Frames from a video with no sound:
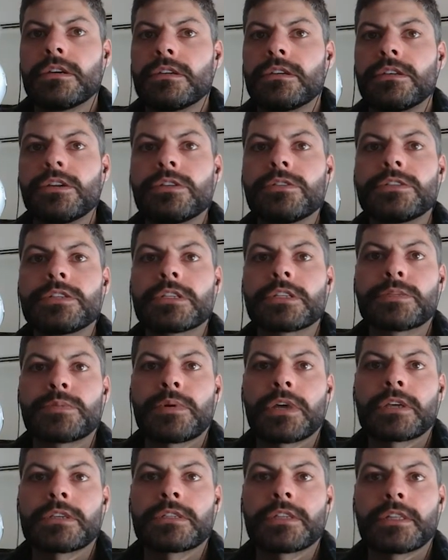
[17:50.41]
Nodes
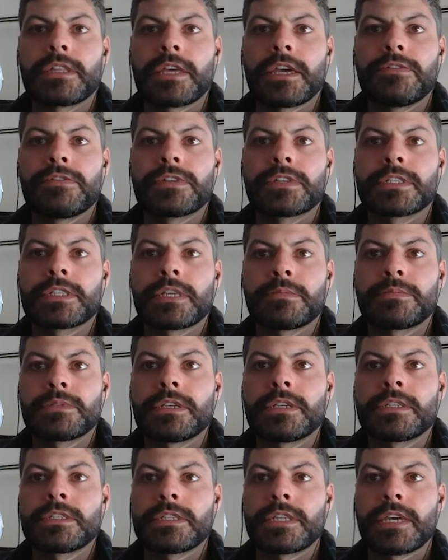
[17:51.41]
express that they have accepted
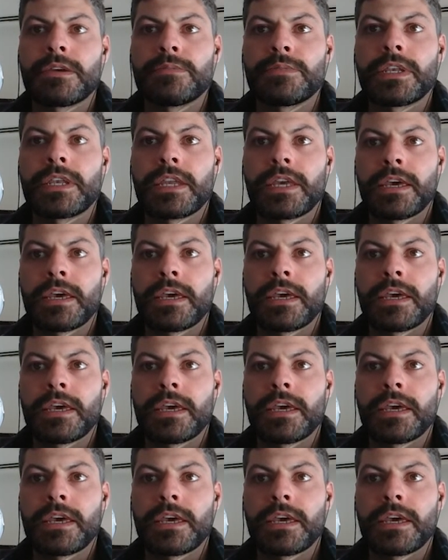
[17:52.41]
a statement